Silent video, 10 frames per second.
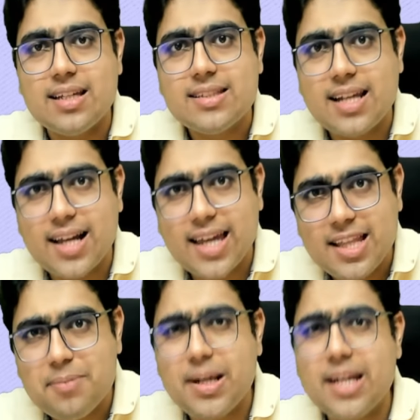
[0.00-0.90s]
Sir, again
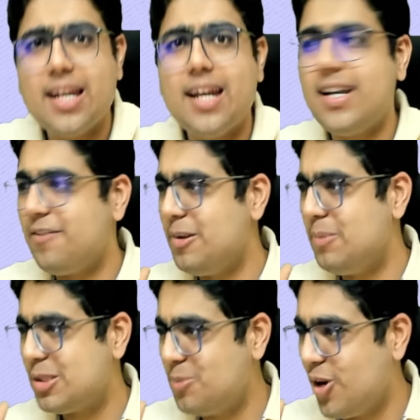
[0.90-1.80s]
the materiality will be
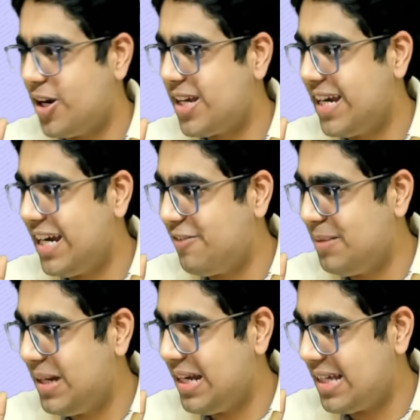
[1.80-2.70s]
smaller, it will
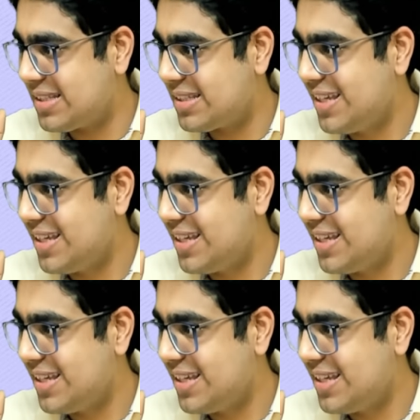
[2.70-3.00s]
be less.